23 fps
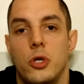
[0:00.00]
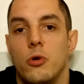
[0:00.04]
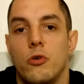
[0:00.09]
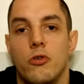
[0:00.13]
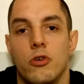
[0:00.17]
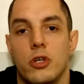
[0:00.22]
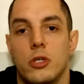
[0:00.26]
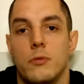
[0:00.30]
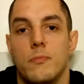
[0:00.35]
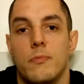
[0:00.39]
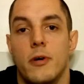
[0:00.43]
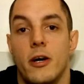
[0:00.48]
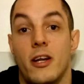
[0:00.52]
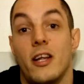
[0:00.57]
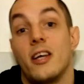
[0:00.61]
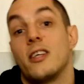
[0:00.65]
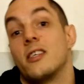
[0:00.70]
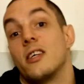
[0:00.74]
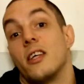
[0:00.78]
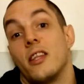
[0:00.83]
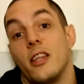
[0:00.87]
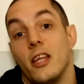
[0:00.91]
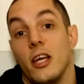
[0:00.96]
knew Chris
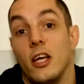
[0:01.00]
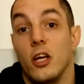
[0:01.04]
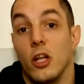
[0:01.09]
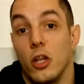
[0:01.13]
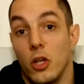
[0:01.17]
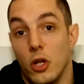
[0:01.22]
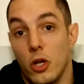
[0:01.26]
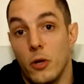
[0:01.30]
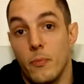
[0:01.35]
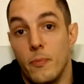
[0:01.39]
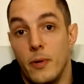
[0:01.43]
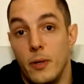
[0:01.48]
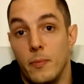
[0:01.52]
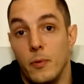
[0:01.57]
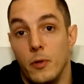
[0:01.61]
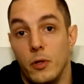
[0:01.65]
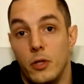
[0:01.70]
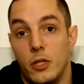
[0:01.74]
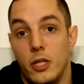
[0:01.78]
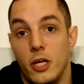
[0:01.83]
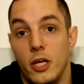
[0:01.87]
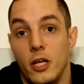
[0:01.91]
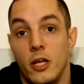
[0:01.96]
Pratt, as I think a lot of
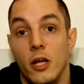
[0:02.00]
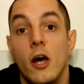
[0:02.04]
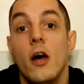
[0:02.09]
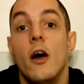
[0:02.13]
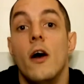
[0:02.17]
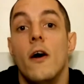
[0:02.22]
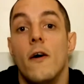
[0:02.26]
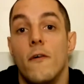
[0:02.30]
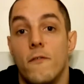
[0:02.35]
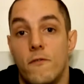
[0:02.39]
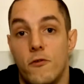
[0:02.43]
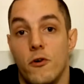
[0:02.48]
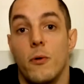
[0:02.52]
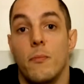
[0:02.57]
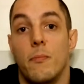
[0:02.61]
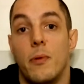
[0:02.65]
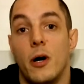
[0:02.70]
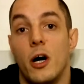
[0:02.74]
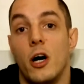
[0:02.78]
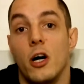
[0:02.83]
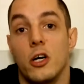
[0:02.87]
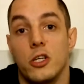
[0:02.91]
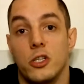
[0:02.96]
people did,
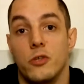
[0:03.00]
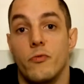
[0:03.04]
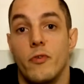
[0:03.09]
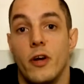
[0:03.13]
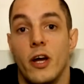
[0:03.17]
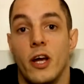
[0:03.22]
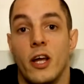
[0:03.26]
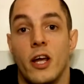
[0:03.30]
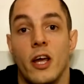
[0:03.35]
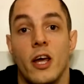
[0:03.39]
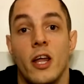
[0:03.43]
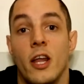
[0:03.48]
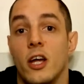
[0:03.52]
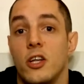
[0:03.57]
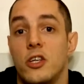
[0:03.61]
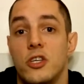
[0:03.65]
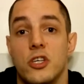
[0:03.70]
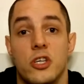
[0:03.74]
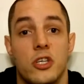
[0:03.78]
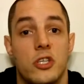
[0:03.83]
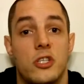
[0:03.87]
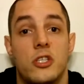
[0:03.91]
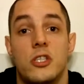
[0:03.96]
from Parks and Rec, and I
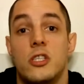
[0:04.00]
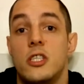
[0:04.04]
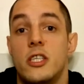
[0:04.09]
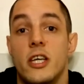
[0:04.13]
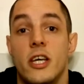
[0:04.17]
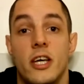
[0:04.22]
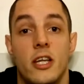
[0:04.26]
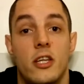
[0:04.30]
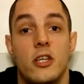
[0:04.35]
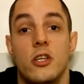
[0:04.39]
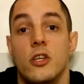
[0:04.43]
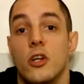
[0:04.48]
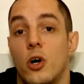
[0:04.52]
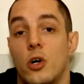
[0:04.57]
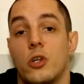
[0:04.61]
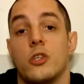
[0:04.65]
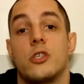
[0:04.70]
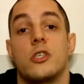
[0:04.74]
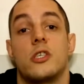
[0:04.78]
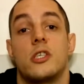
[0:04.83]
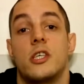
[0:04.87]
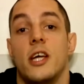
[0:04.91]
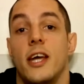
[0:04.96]
just did
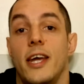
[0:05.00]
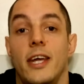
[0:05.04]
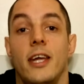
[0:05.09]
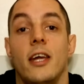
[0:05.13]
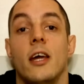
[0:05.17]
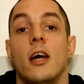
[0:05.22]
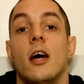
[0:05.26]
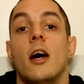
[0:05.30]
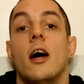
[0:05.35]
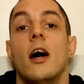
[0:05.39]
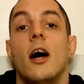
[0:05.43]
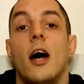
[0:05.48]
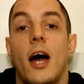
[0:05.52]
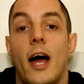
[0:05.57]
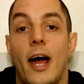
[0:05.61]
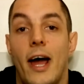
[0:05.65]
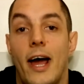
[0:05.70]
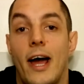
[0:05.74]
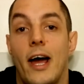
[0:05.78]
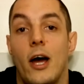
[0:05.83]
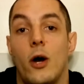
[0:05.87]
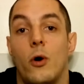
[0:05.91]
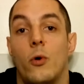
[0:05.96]
not see
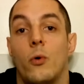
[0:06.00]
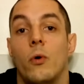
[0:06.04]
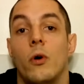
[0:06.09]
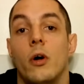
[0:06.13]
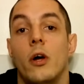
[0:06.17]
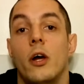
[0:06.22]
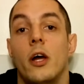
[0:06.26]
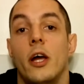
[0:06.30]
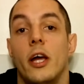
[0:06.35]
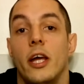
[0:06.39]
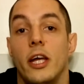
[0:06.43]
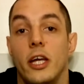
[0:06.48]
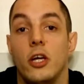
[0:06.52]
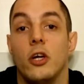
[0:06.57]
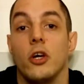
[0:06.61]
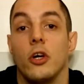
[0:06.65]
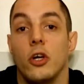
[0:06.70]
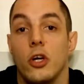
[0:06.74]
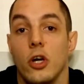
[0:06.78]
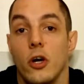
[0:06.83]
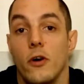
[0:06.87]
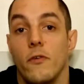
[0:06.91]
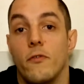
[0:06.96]
how he
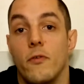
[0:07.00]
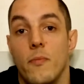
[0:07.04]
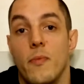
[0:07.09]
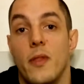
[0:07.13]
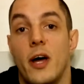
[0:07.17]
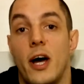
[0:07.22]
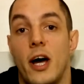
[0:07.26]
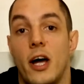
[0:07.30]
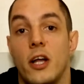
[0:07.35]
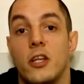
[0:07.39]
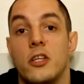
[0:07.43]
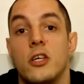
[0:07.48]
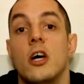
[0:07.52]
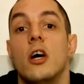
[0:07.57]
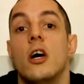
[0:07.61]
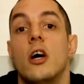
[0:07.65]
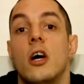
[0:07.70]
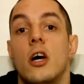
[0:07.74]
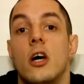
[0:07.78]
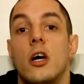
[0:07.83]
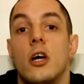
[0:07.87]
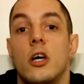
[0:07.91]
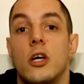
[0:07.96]
could go from that
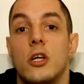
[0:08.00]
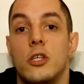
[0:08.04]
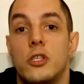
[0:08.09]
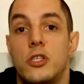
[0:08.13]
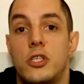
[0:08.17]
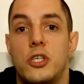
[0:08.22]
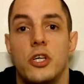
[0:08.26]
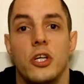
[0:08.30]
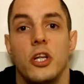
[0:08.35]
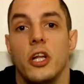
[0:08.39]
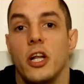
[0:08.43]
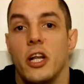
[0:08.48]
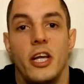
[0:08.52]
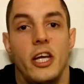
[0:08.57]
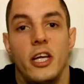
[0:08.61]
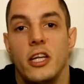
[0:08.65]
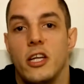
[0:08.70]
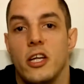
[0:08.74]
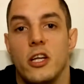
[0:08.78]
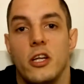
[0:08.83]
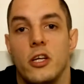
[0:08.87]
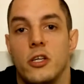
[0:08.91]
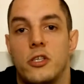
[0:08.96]
to the
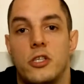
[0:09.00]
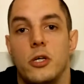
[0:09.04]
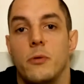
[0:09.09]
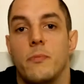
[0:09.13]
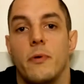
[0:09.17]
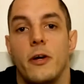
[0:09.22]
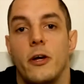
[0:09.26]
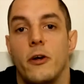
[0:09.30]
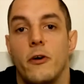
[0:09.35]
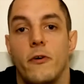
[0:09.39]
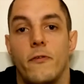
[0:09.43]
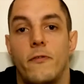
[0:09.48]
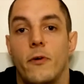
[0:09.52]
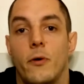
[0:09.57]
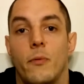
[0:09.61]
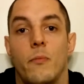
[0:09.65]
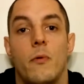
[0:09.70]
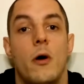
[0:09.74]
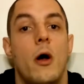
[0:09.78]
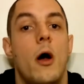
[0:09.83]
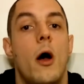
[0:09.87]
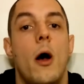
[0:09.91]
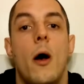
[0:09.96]
lead in a superhero
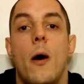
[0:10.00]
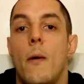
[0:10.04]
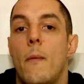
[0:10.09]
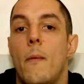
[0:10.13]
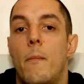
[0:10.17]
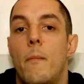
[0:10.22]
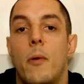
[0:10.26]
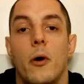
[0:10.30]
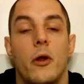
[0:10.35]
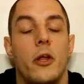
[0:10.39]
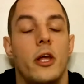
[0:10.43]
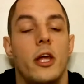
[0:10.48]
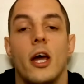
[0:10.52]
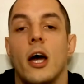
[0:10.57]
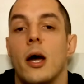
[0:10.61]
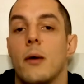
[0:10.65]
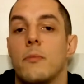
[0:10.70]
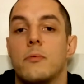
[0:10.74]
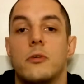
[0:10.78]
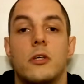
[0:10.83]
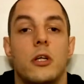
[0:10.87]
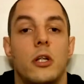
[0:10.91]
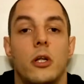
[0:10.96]
film. But he
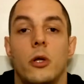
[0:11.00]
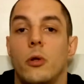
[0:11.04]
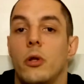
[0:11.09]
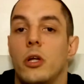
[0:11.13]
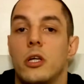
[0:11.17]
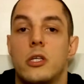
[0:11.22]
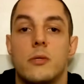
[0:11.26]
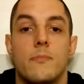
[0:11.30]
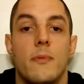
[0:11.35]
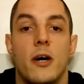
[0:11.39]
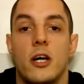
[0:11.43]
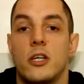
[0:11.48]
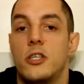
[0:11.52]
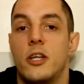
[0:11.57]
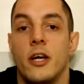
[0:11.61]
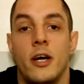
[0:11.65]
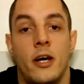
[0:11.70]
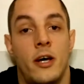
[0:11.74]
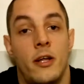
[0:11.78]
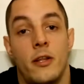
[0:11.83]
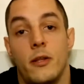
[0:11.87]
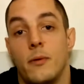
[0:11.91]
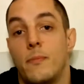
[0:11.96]
absolutely smashed
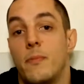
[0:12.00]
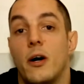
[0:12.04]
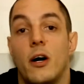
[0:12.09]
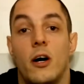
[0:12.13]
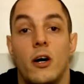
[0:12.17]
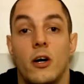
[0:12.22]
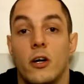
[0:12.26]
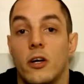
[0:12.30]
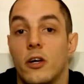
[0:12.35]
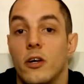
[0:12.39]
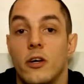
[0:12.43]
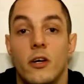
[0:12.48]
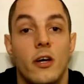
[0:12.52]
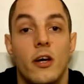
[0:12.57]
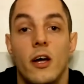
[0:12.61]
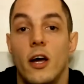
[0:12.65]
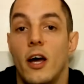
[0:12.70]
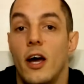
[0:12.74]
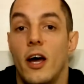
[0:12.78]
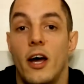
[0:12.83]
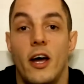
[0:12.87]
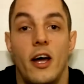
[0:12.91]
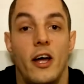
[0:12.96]
it out of the park,
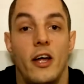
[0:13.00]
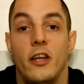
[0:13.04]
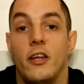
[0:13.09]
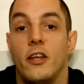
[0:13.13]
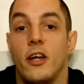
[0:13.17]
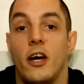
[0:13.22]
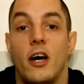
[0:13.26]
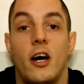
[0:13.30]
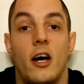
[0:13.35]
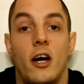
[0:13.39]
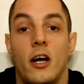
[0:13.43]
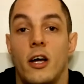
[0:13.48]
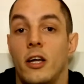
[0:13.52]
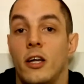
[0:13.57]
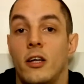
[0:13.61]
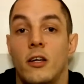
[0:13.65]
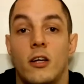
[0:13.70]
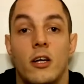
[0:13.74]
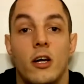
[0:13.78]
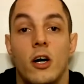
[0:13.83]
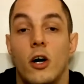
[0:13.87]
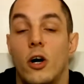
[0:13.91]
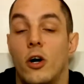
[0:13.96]
and
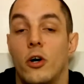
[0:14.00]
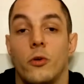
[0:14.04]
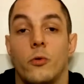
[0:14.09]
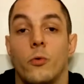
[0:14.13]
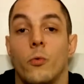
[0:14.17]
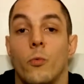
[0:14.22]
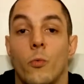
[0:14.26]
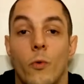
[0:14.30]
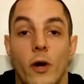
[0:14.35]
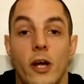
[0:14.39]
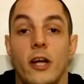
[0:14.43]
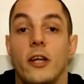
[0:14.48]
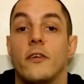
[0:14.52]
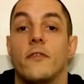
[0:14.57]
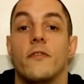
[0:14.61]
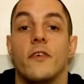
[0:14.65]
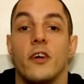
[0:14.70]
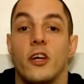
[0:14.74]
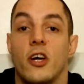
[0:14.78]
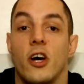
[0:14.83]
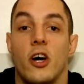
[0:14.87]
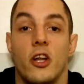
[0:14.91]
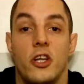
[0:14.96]
I can't wait
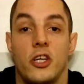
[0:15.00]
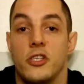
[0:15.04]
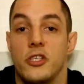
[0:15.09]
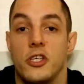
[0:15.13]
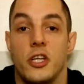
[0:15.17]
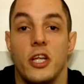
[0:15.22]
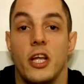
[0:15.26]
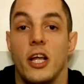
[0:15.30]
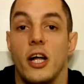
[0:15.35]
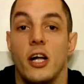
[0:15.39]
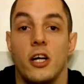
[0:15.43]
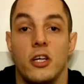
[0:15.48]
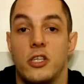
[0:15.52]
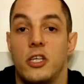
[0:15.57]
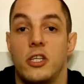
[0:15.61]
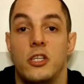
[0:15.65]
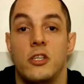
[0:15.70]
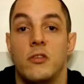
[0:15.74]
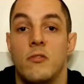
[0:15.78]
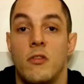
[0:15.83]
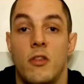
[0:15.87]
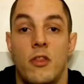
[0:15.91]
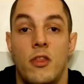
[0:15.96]
for Guardians of the
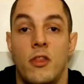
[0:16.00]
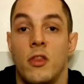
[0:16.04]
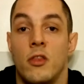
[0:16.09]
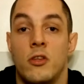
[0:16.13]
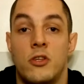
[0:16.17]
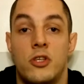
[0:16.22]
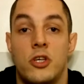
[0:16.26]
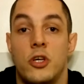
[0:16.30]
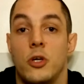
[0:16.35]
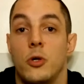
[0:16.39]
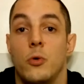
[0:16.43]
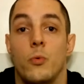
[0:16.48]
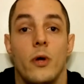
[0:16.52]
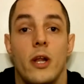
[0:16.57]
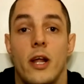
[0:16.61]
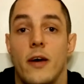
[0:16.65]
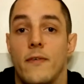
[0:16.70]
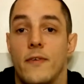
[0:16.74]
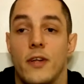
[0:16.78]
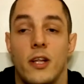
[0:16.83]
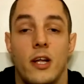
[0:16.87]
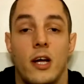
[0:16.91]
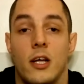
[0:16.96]
Galaxy 2,
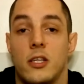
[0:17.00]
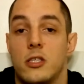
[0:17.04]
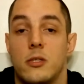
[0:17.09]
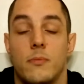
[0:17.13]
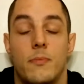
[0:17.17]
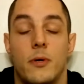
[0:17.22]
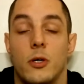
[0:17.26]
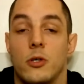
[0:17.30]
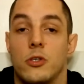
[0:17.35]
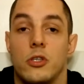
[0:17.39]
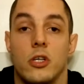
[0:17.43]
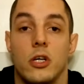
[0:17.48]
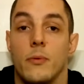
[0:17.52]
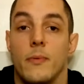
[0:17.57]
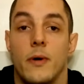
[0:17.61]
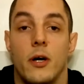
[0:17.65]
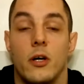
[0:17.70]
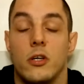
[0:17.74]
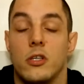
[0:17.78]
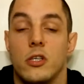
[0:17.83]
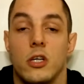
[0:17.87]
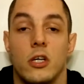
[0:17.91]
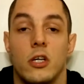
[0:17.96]
whenever that's supposed to
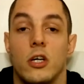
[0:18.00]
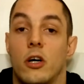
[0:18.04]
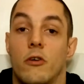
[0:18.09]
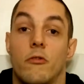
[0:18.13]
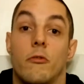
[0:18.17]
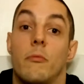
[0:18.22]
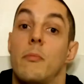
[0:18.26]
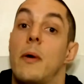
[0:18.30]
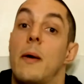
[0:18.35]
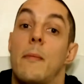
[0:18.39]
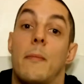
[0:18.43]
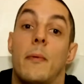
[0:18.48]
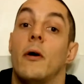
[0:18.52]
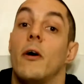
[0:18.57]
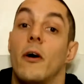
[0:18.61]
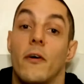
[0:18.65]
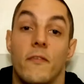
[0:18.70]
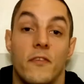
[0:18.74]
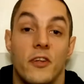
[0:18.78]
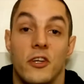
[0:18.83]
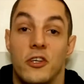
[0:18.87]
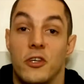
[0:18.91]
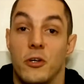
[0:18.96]
come out, because I can't remember
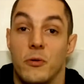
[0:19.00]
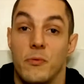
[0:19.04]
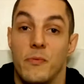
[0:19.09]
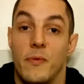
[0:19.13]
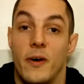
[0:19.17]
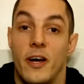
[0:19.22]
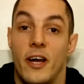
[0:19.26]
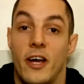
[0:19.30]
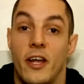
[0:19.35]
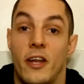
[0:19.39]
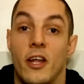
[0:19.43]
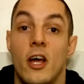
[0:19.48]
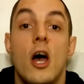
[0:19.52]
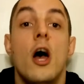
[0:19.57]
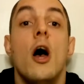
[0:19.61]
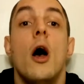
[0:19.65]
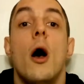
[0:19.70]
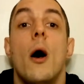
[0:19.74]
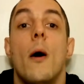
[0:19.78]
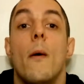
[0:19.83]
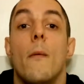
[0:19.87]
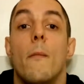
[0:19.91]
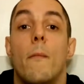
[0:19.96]
off the top of my head.
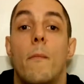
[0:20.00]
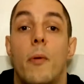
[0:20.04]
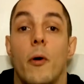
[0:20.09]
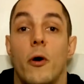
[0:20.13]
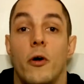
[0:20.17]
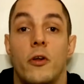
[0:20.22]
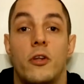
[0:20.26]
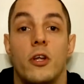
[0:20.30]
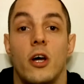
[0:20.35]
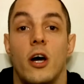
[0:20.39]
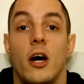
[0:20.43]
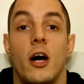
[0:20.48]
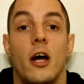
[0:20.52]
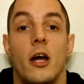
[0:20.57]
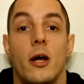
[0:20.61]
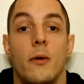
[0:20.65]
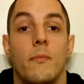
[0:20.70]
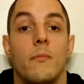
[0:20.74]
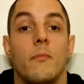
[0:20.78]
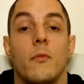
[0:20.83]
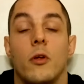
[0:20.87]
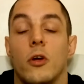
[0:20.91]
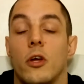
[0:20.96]
But I
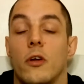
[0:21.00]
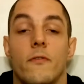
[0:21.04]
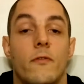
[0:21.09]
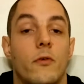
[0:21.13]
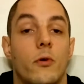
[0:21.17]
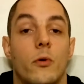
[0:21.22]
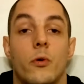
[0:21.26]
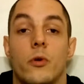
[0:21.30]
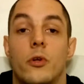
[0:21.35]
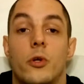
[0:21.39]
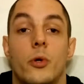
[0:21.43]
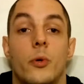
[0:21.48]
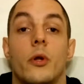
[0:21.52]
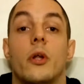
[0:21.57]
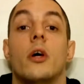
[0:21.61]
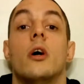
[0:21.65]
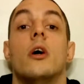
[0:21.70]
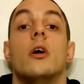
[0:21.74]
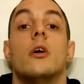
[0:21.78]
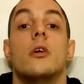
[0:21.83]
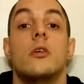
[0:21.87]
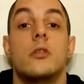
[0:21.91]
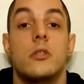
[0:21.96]
am looking forward to it
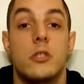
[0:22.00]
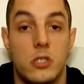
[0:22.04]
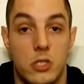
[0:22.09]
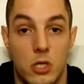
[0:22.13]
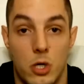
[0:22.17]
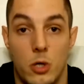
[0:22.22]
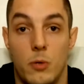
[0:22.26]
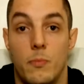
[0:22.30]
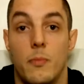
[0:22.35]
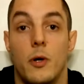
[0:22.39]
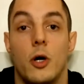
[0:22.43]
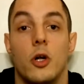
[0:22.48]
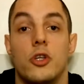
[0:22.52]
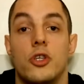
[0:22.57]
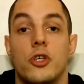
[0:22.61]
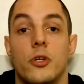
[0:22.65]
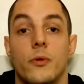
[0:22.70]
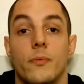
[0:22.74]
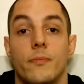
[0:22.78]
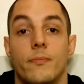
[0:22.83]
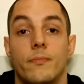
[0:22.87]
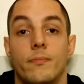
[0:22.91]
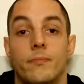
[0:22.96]
so much.